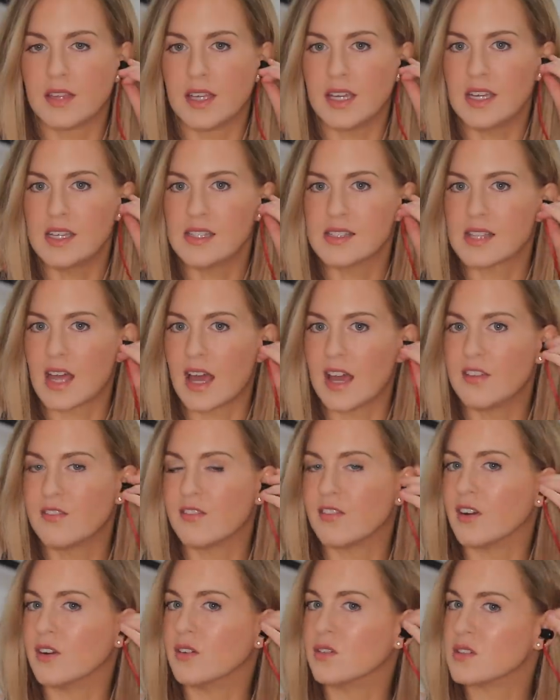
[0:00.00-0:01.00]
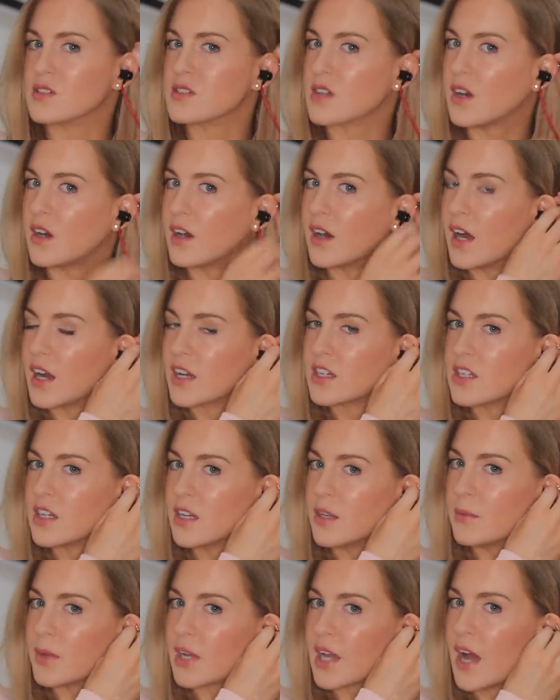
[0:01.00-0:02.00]
These headphones are
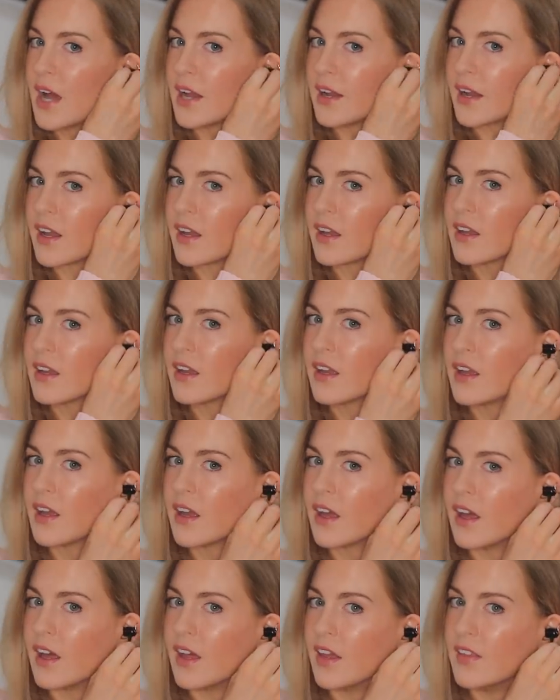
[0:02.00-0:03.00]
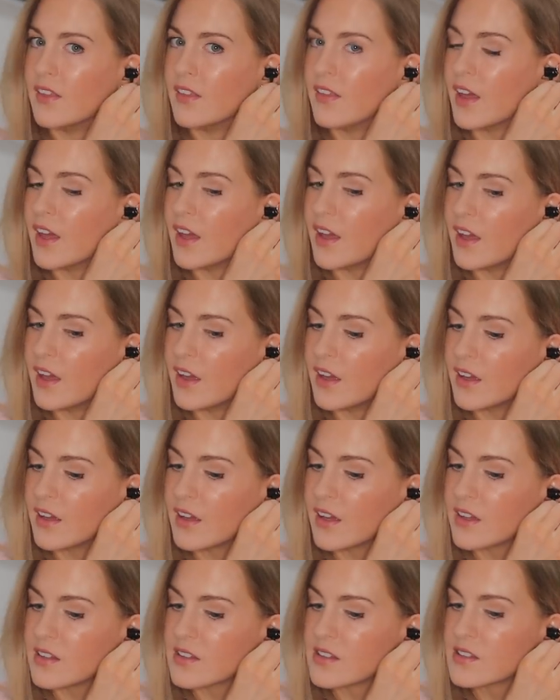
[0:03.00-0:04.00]
actually mechanic and they
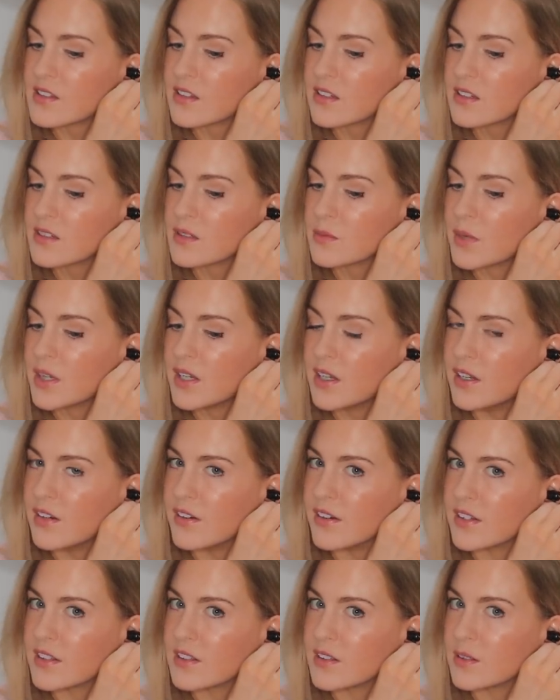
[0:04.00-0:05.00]
get stuck to my earring